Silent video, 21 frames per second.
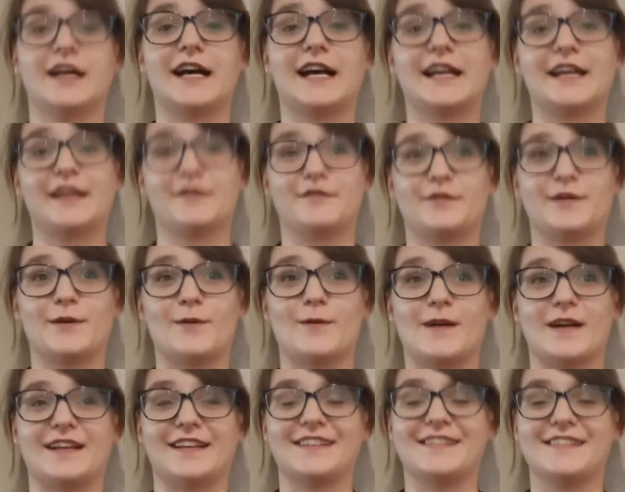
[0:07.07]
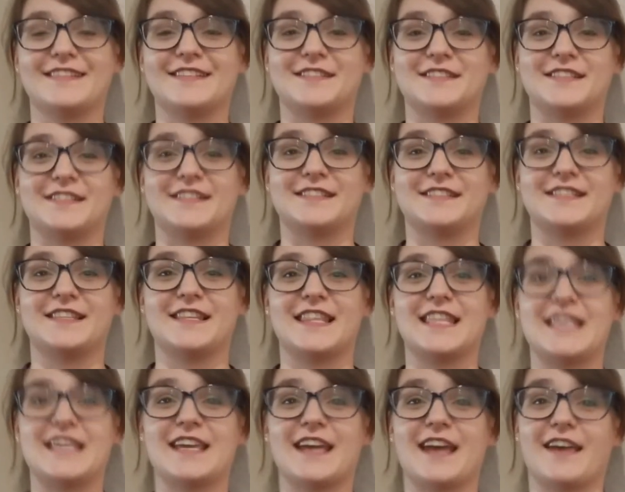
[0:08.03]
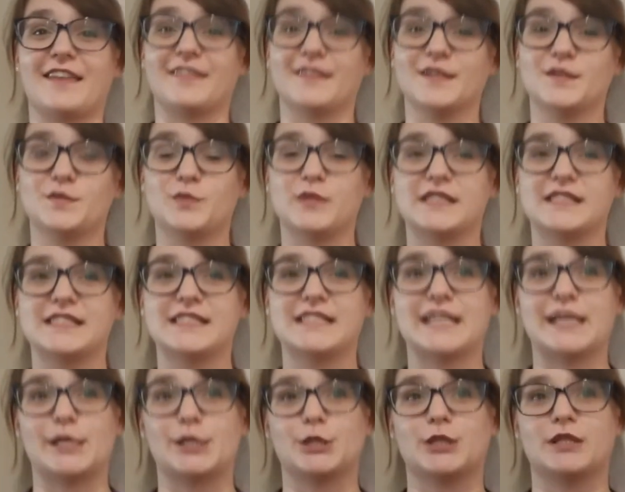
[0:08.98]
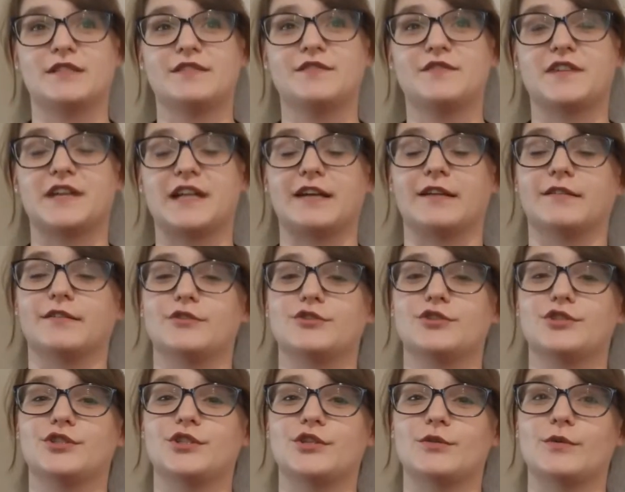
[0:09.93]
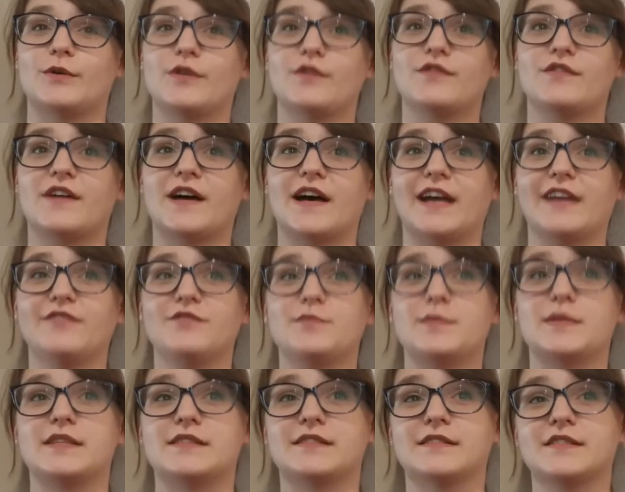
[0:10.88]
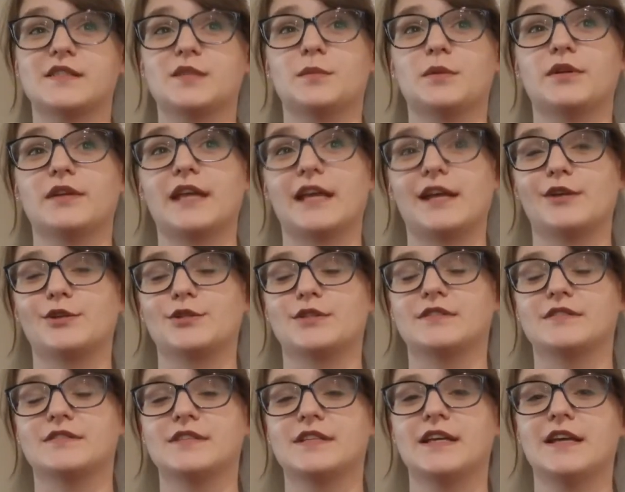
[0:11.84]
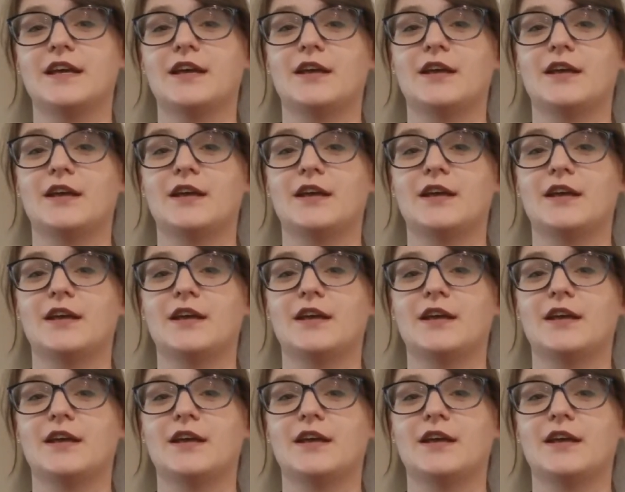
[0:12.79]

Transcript: Hi everyone, this is the ethics presentation for English 205 Business Communications